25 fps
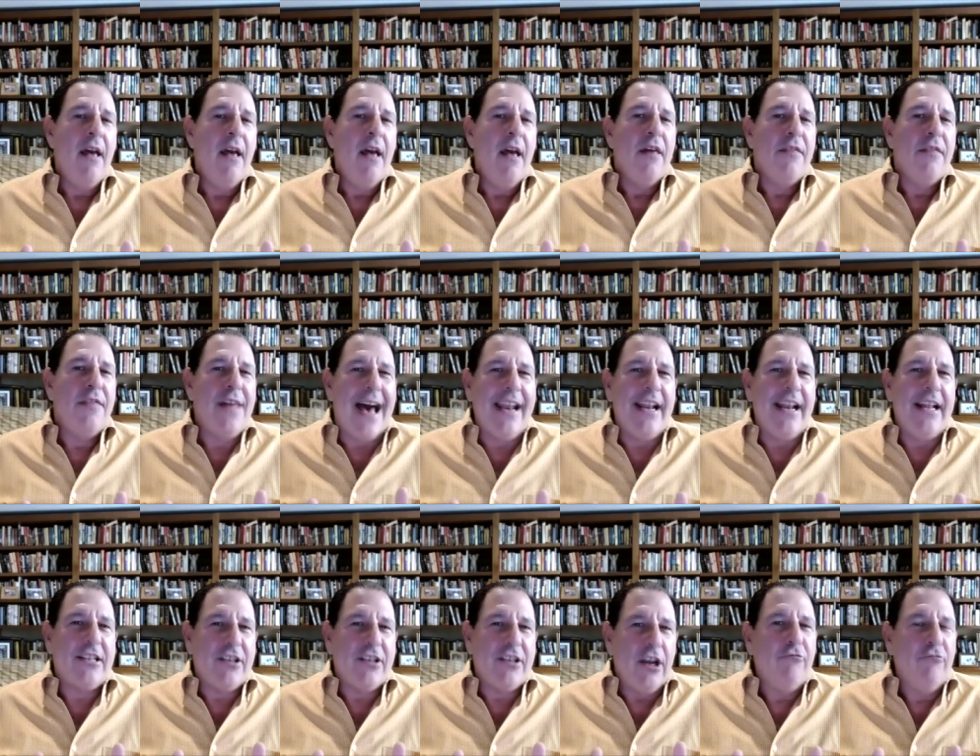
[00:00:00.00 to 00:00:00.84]
that
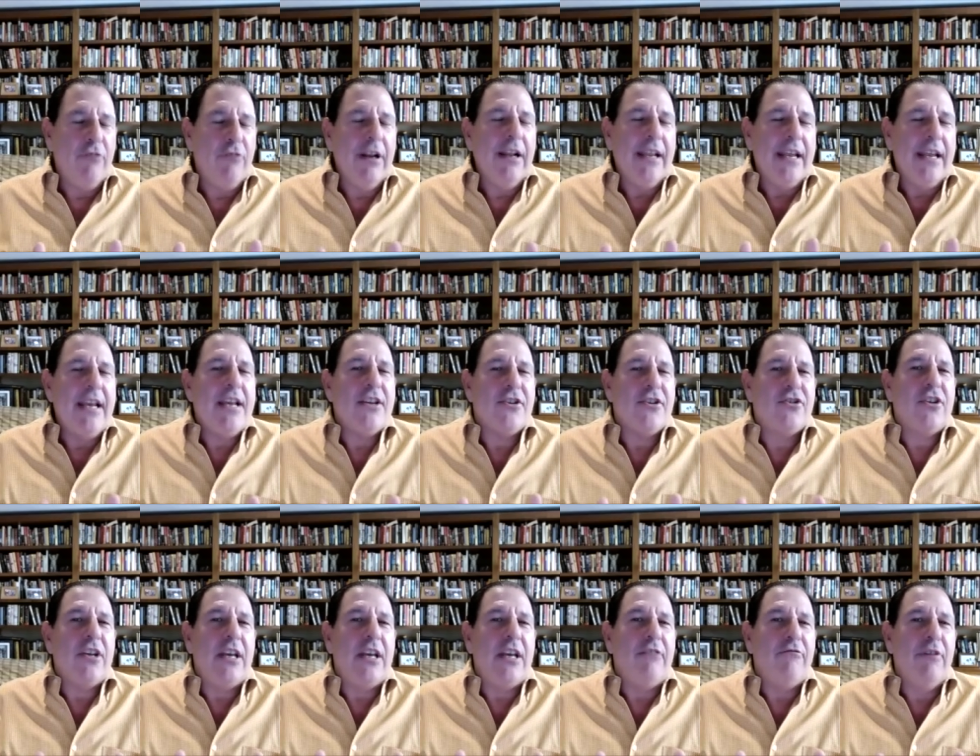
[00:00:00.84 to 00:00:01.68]
it's, it really
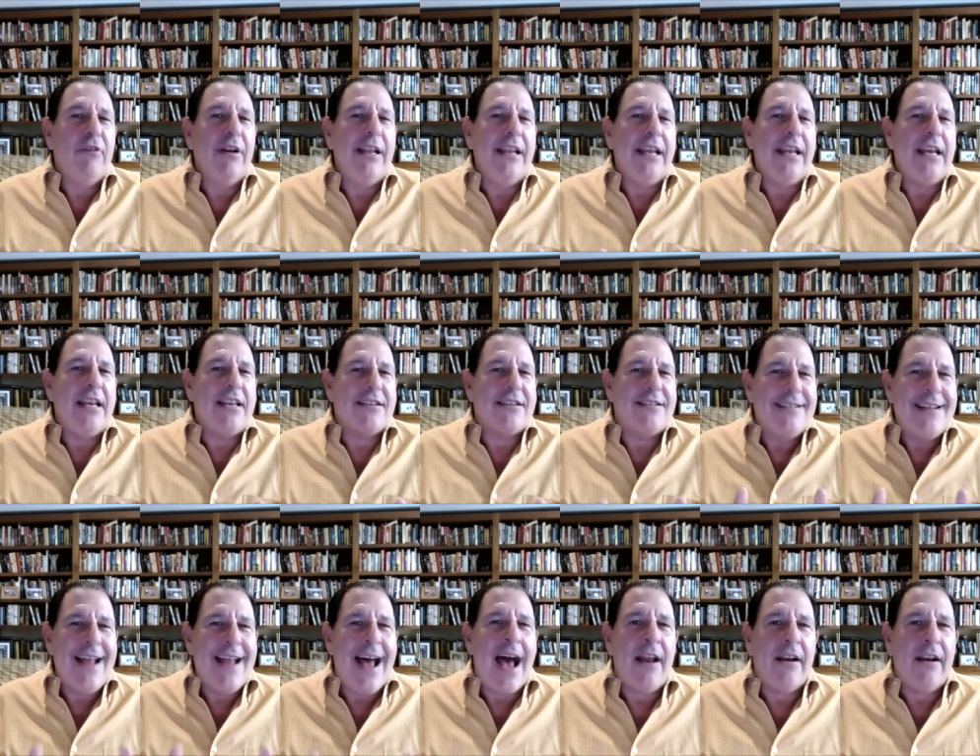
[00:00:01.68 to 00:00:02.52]
is it really is
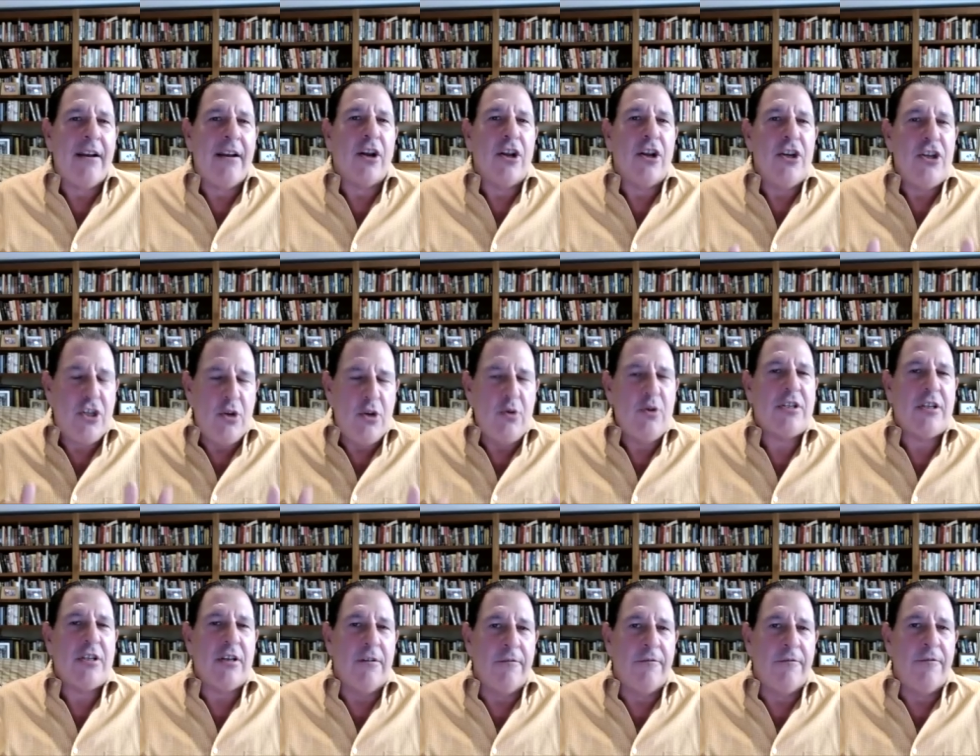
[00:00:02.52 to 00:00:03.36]
not
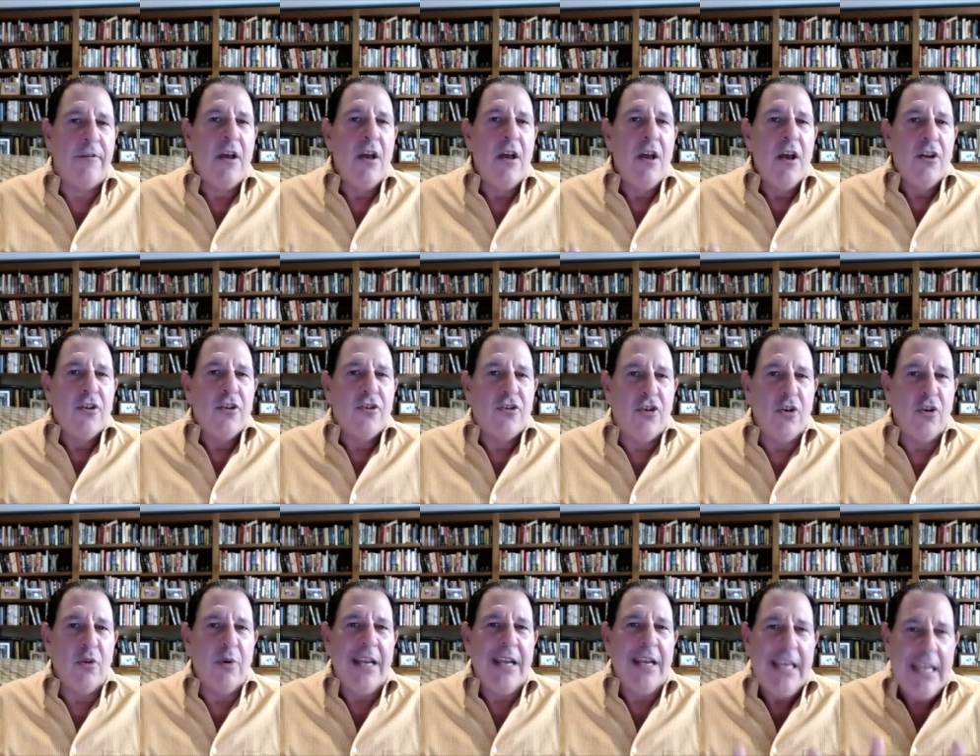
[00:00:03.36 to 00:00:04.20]
conducive
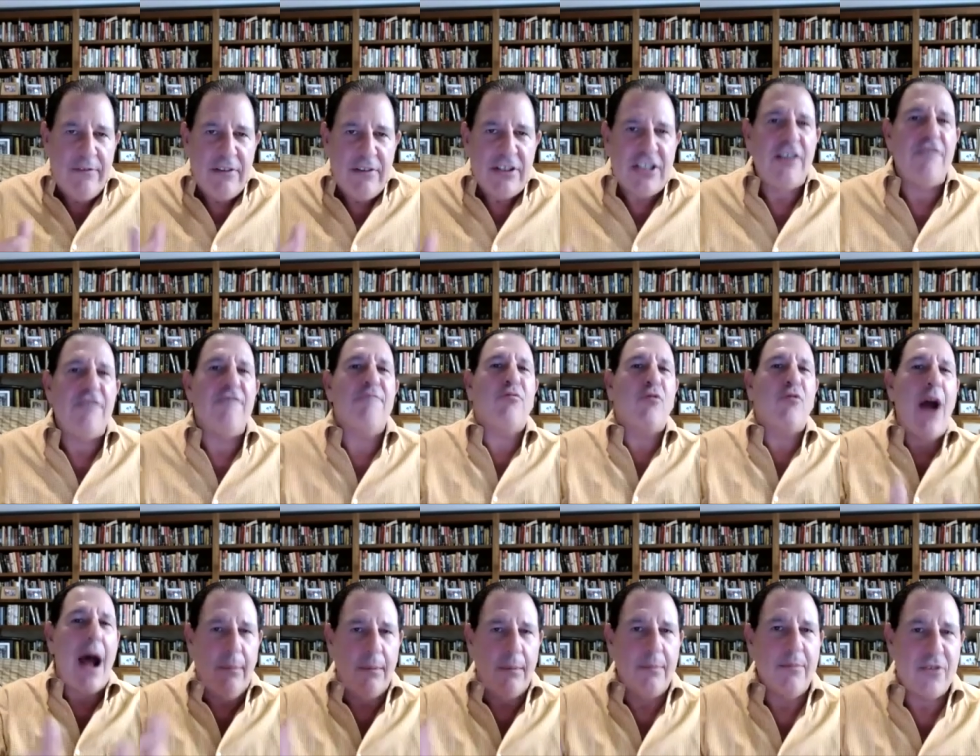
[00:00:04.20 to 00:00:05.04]
to innovative
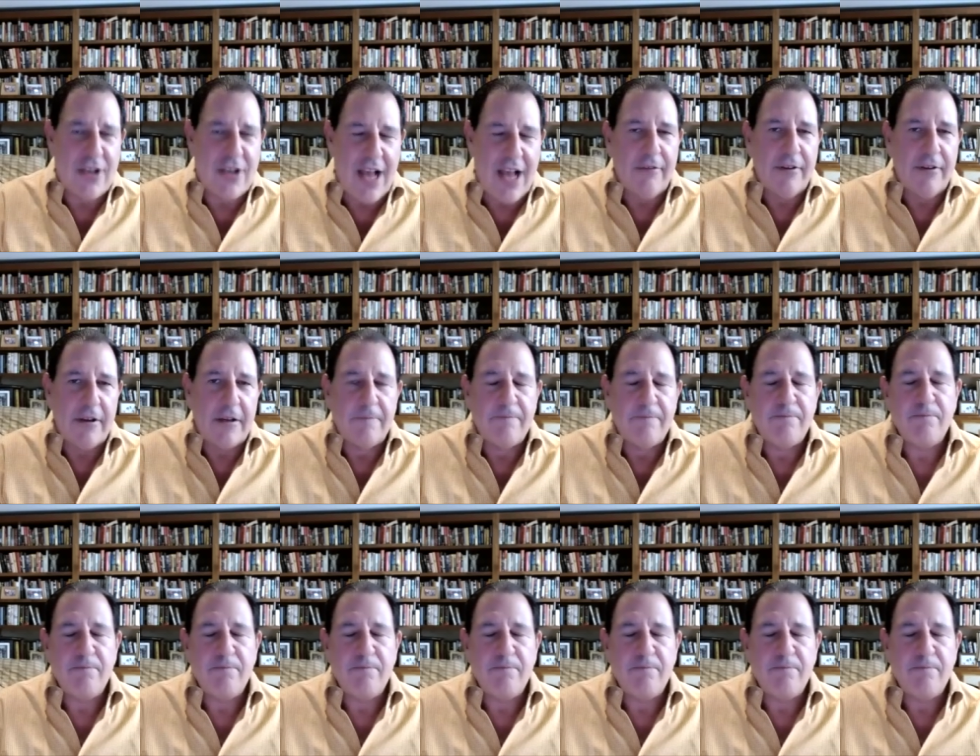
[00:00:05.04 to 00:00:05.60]
problem solving.